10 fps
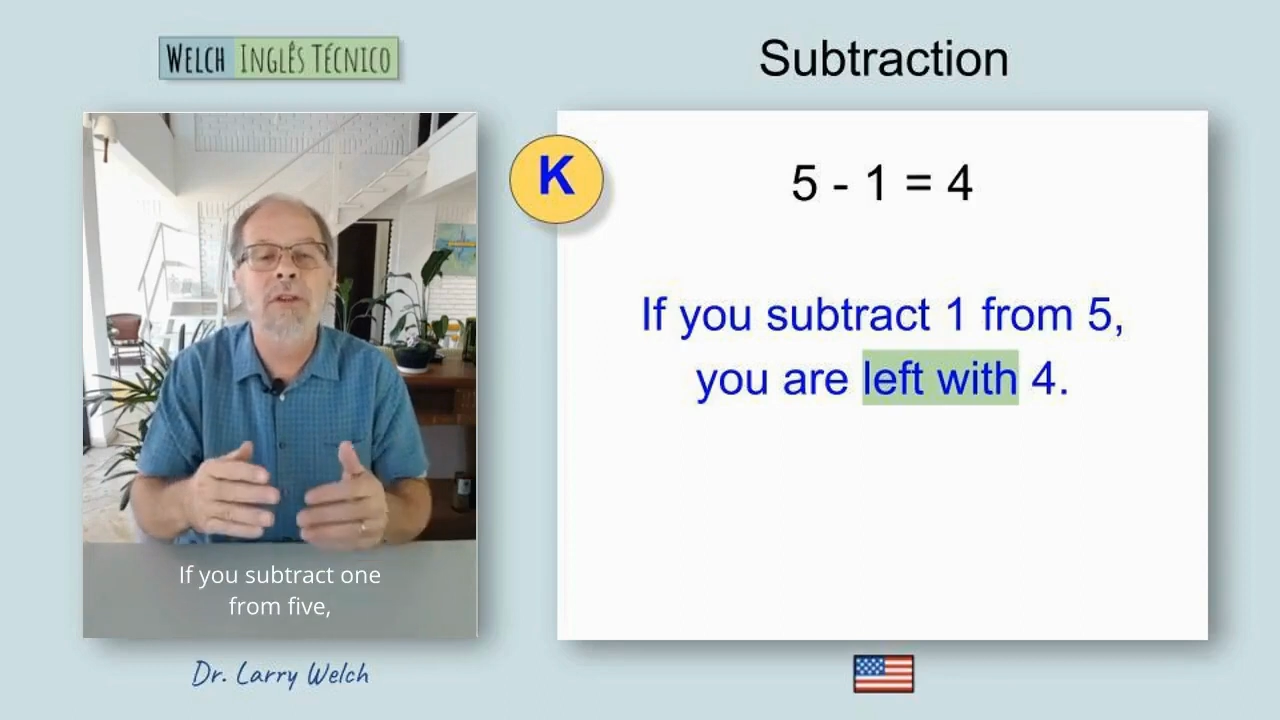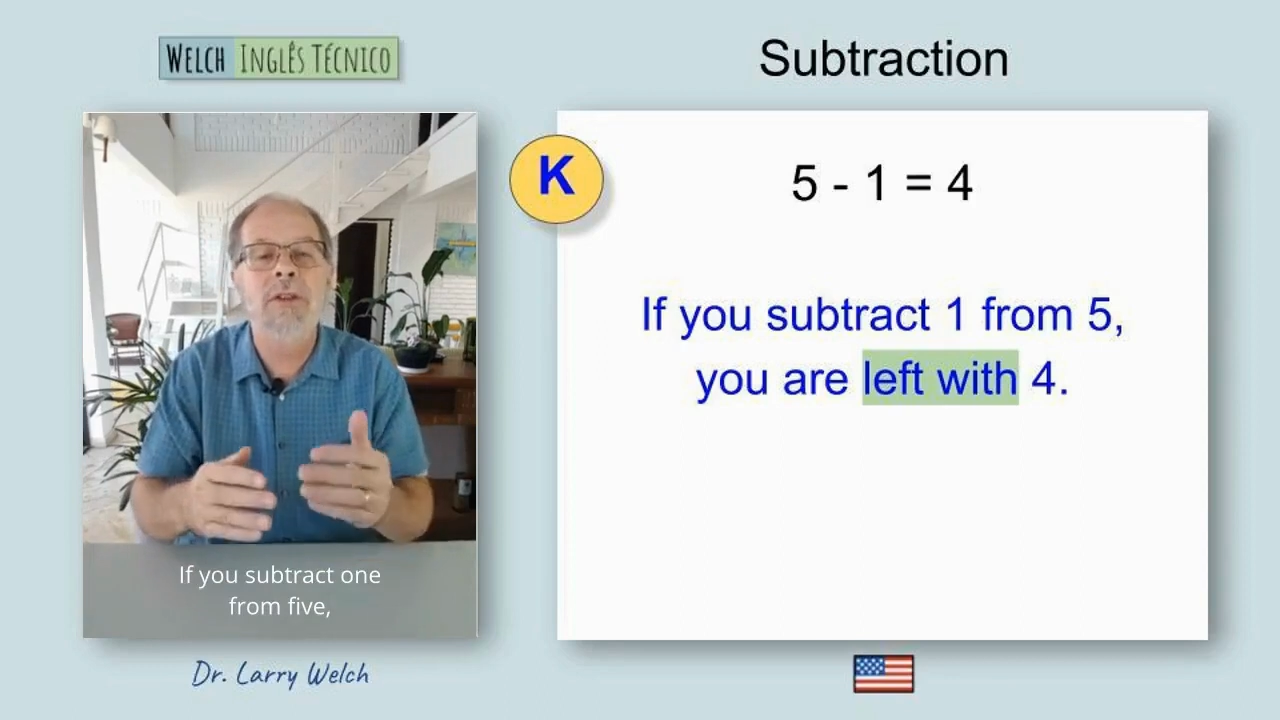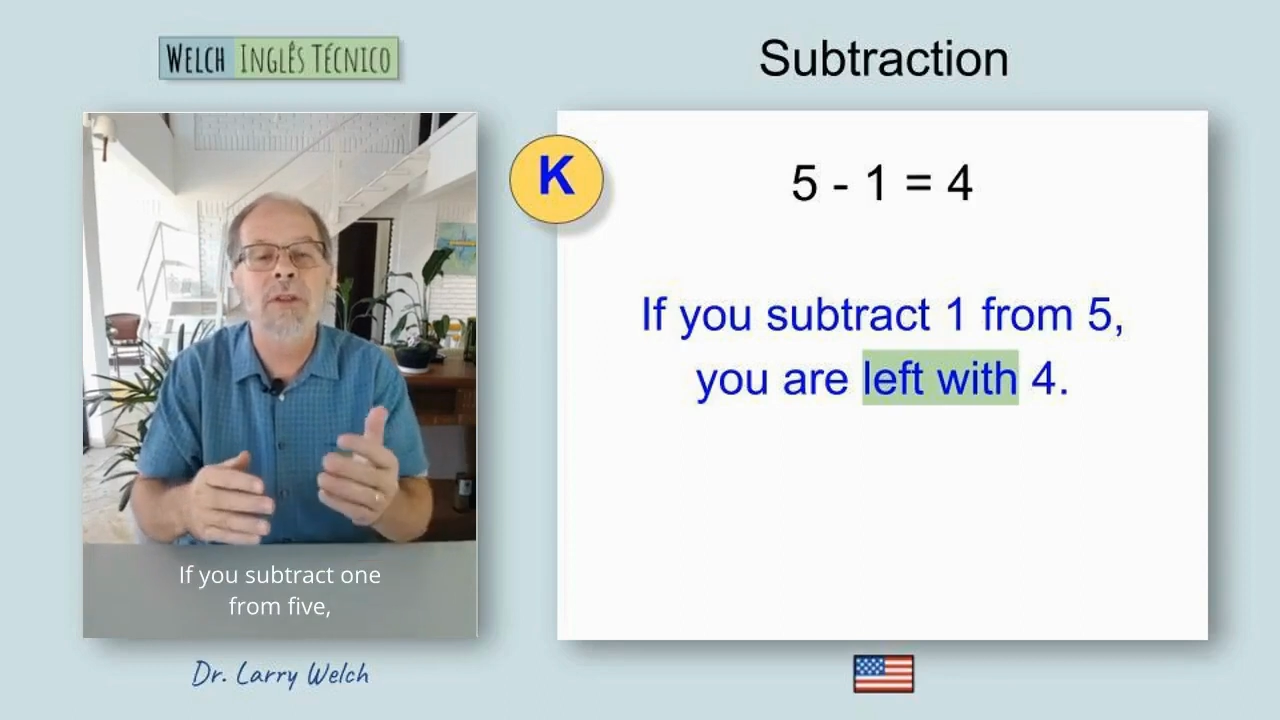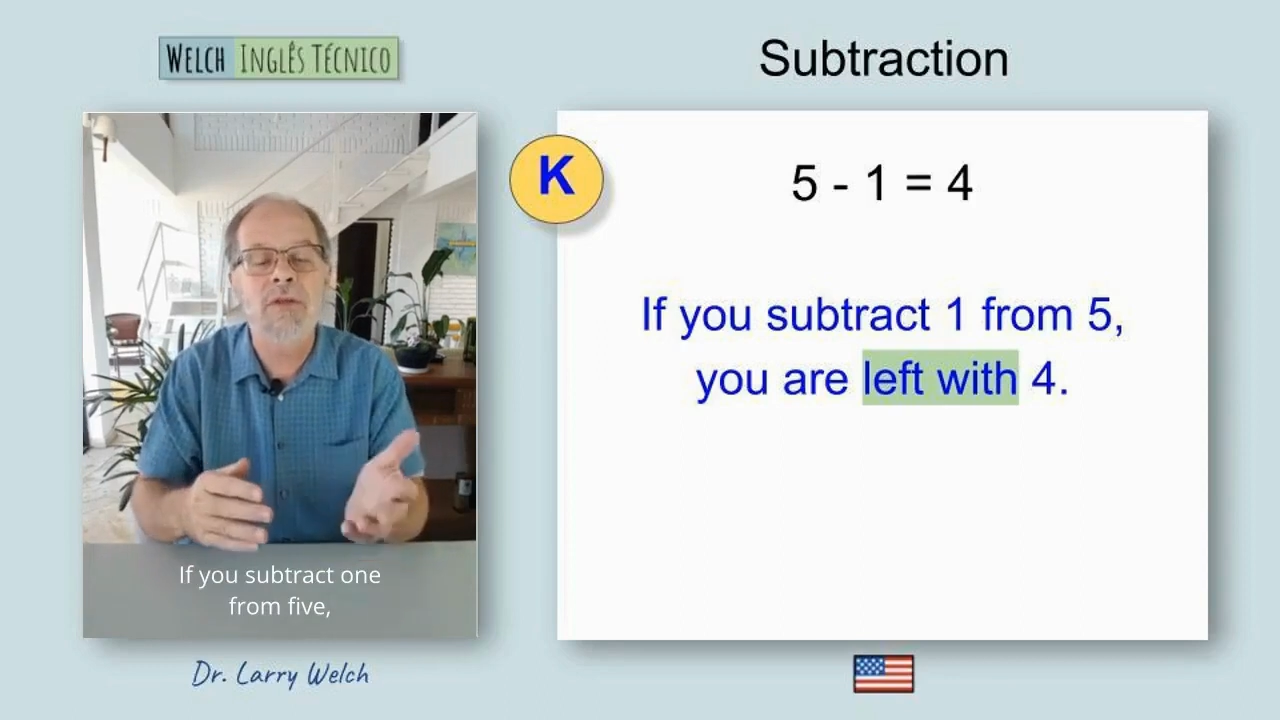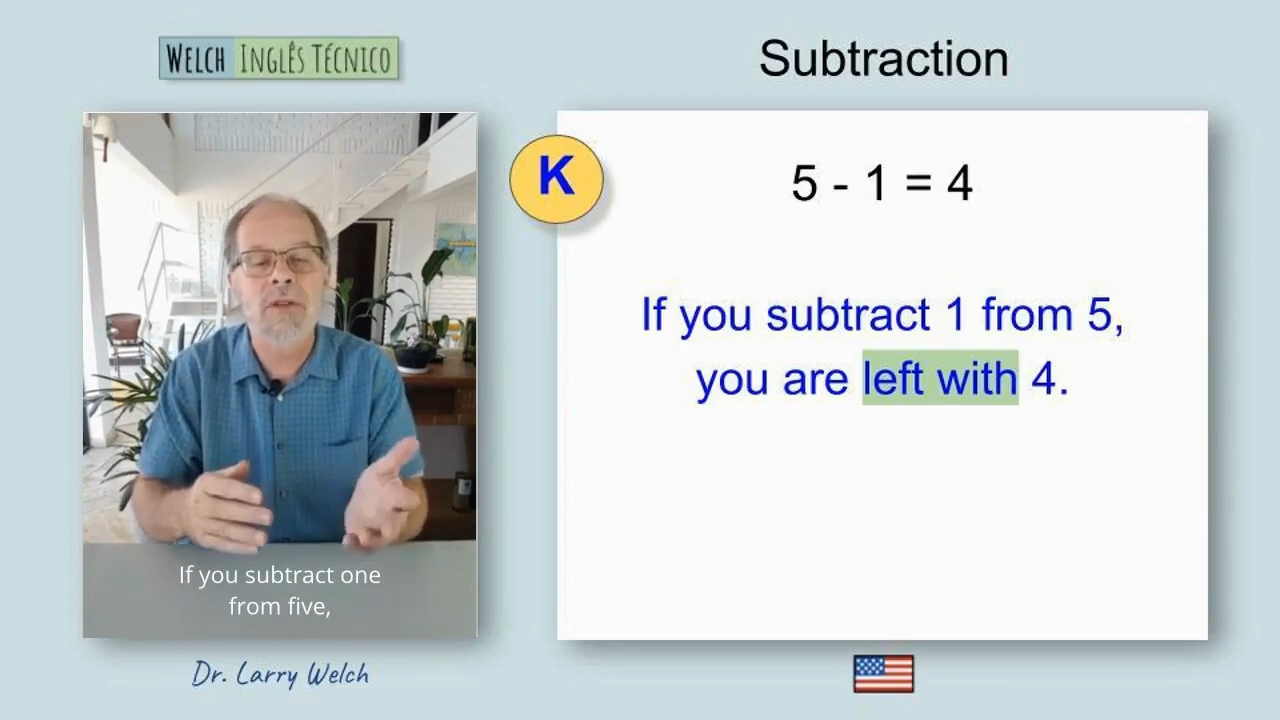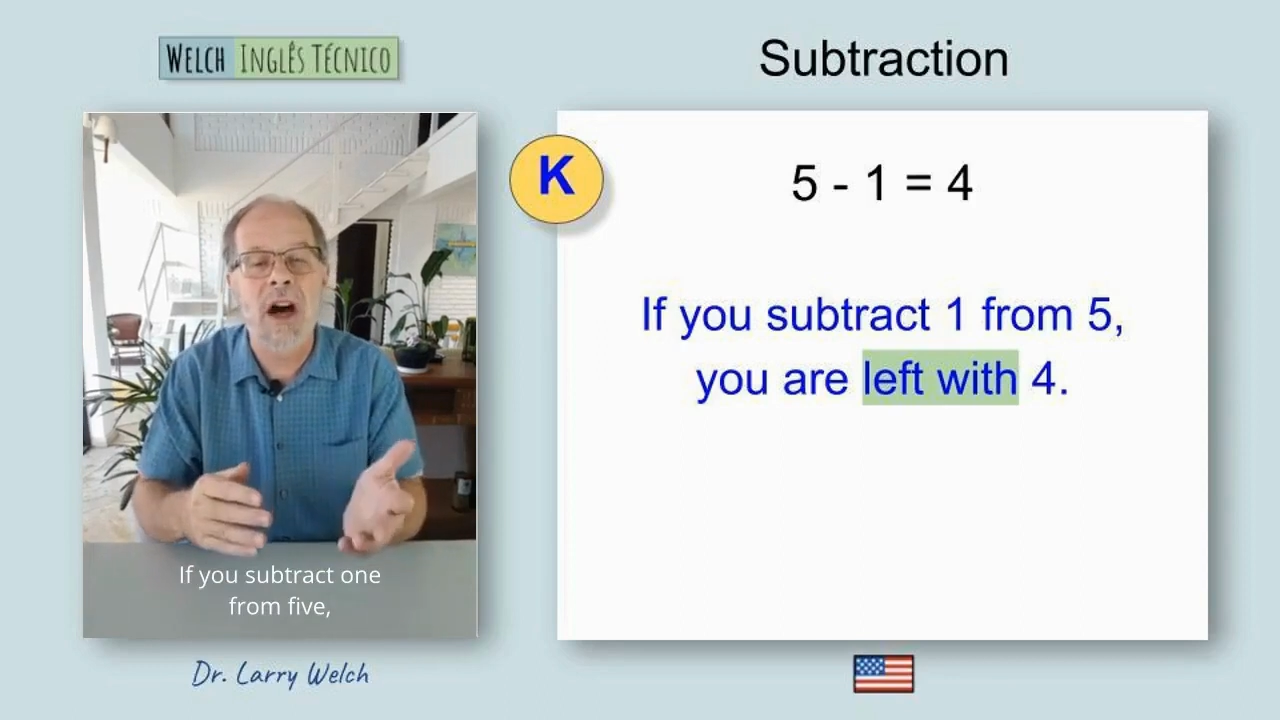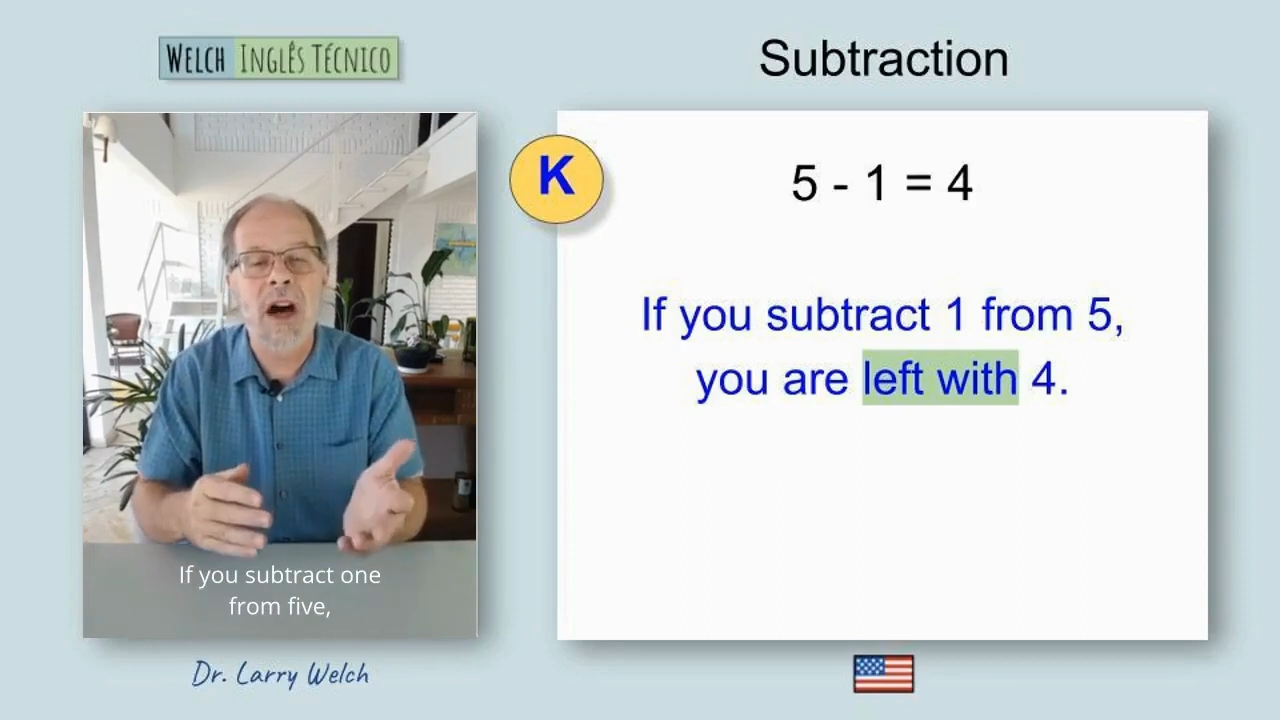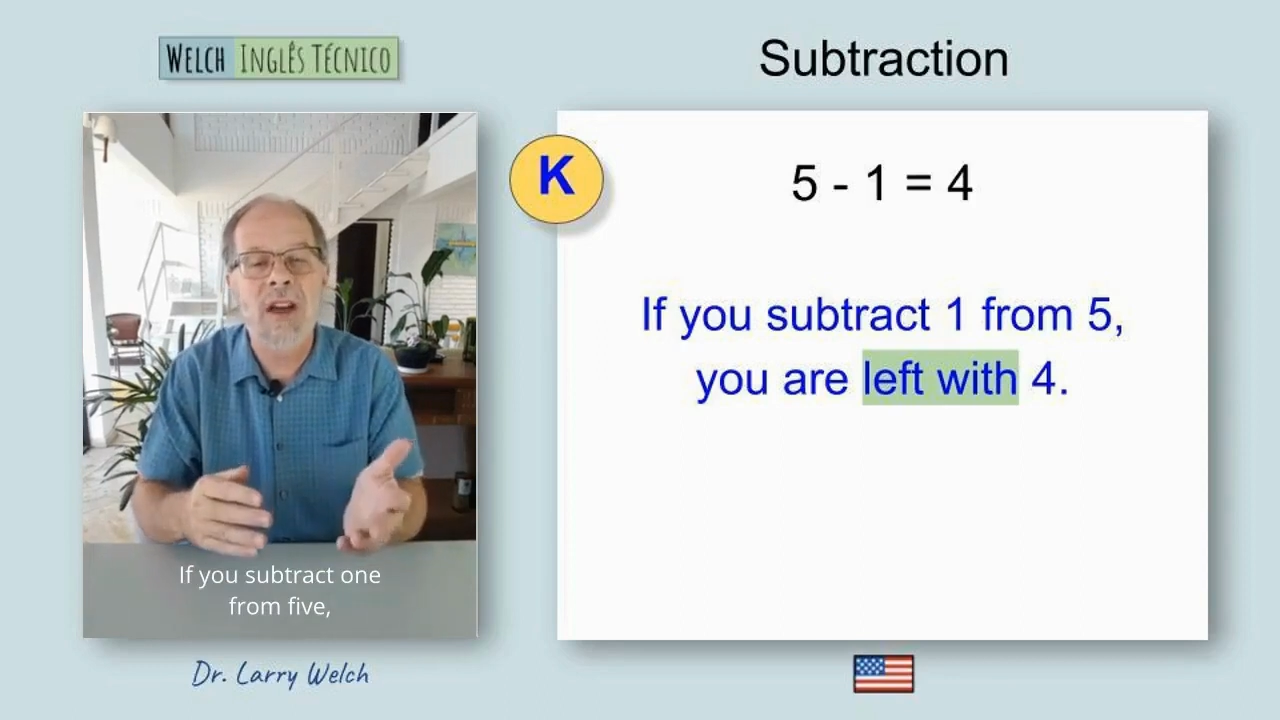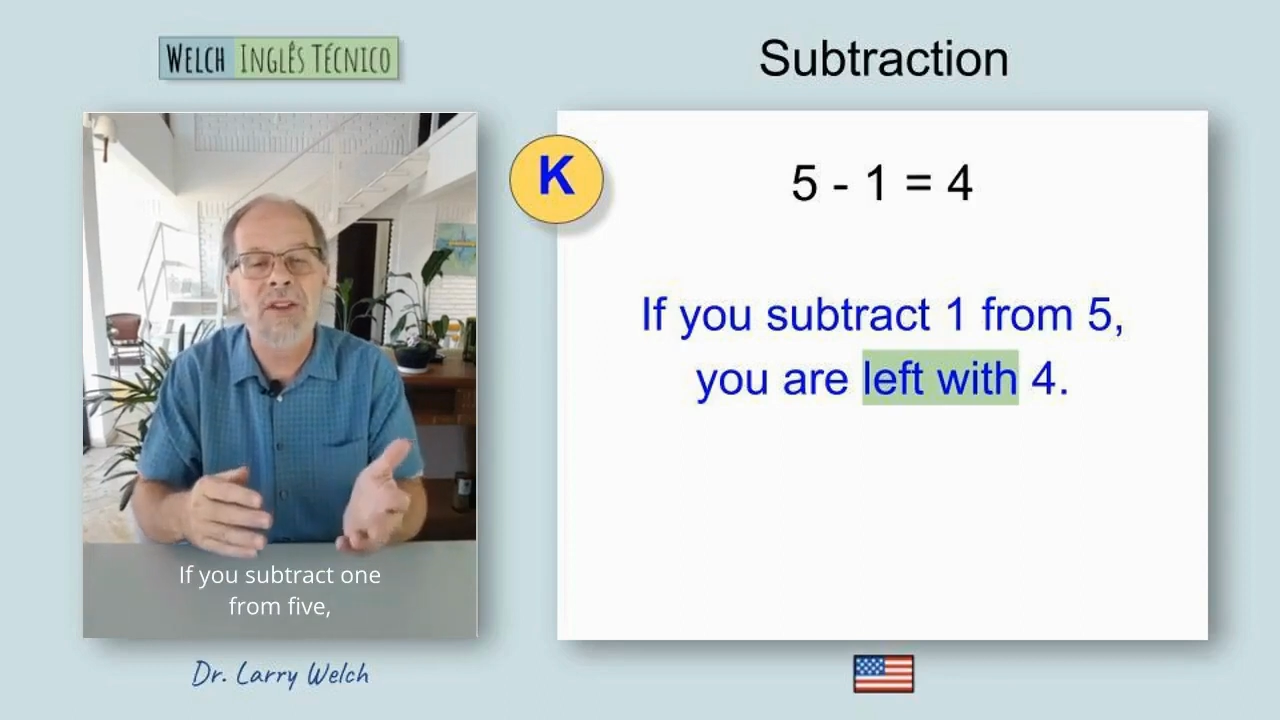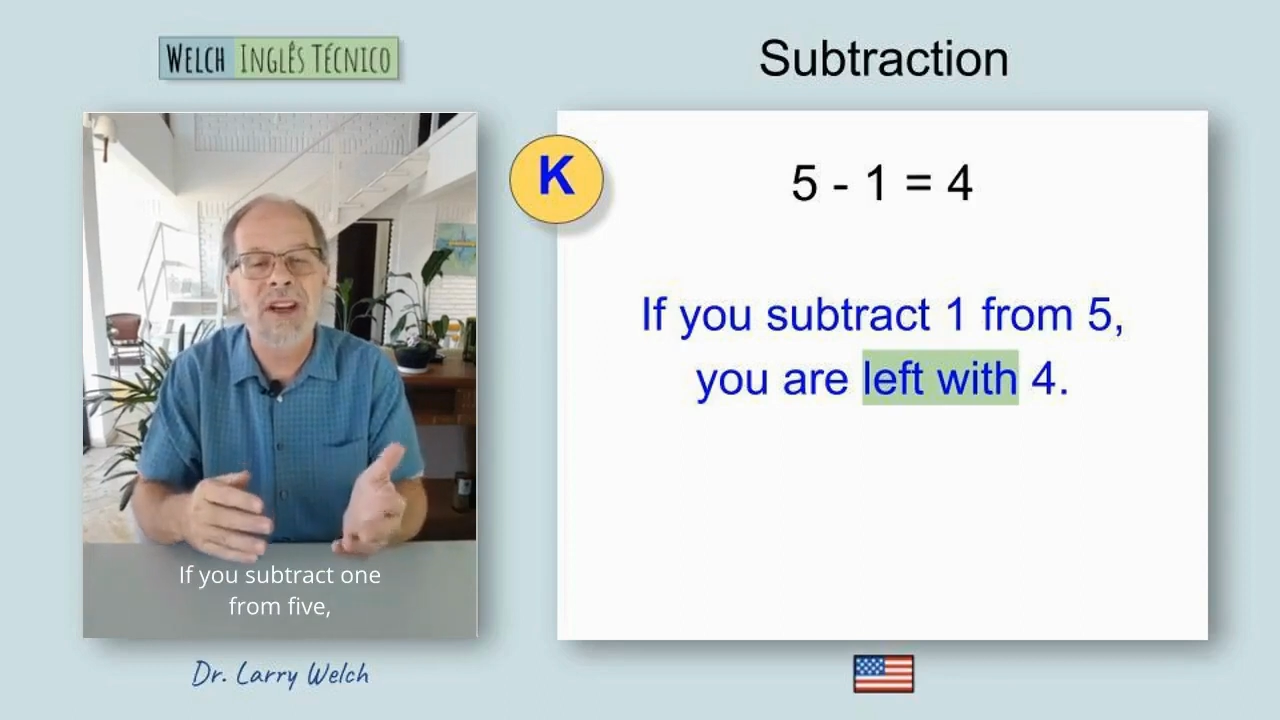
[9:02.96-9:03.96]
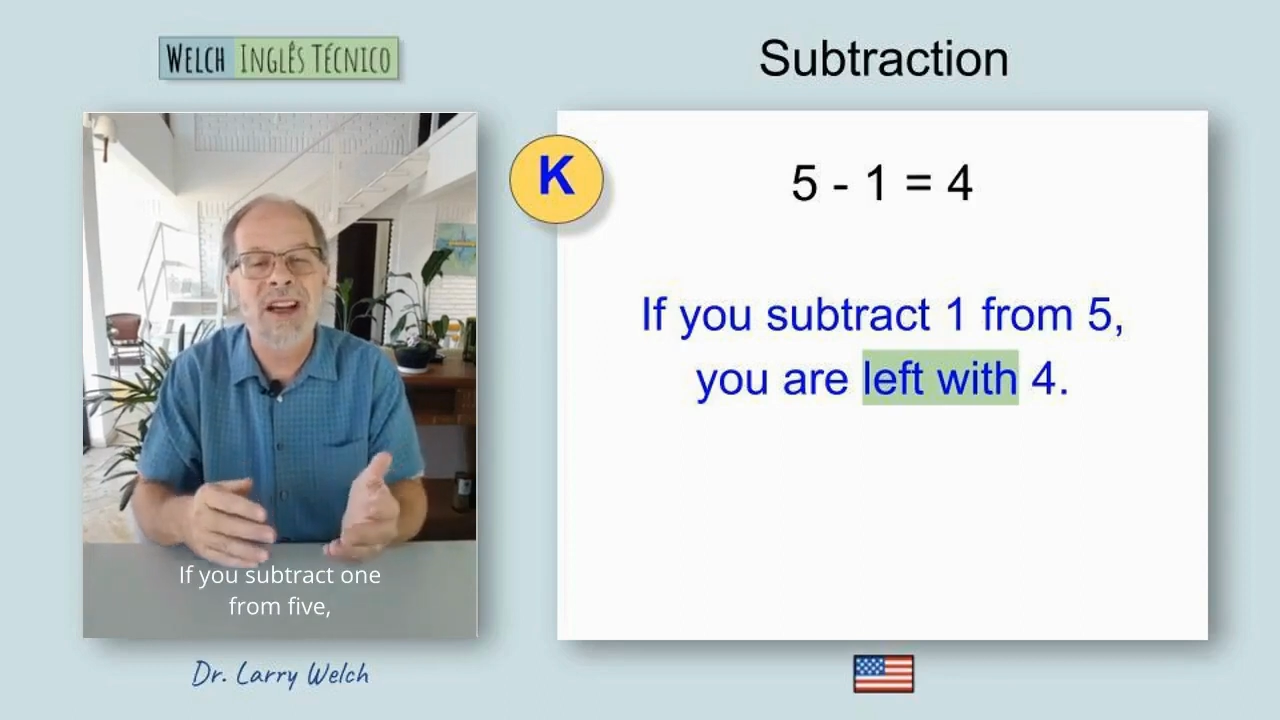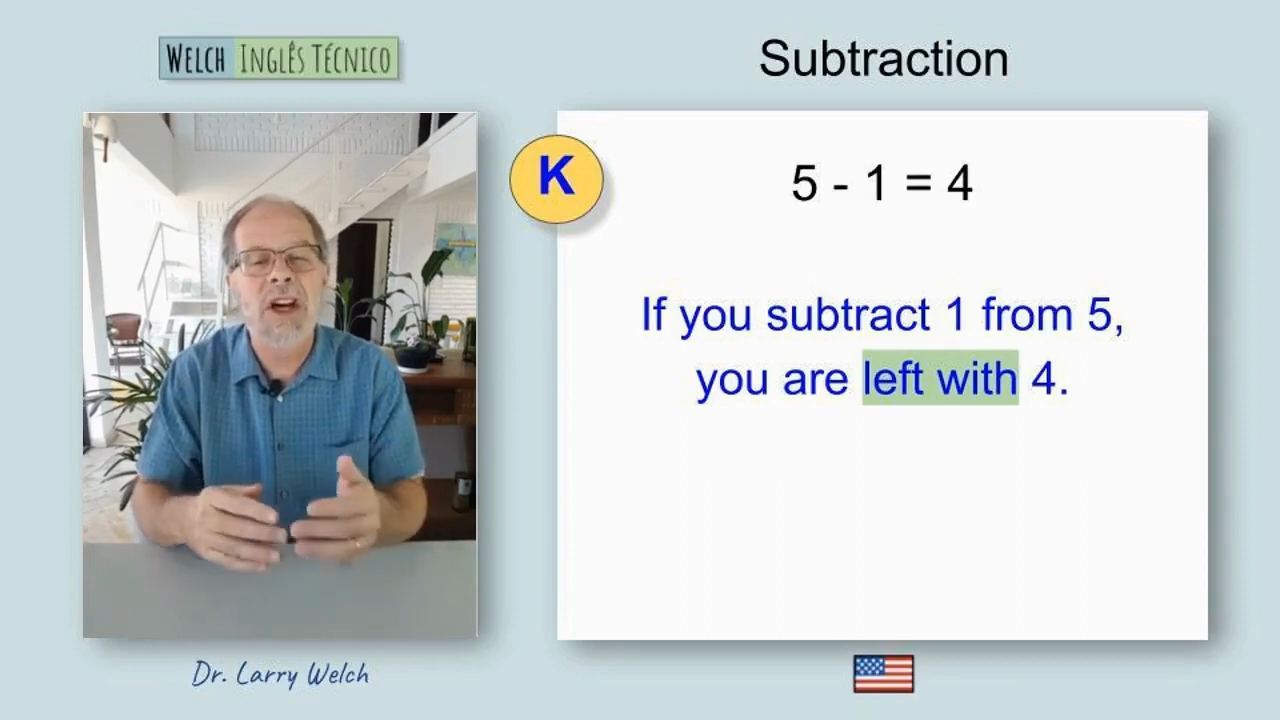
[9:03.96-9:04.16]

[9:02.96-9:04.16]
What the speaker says: from 5,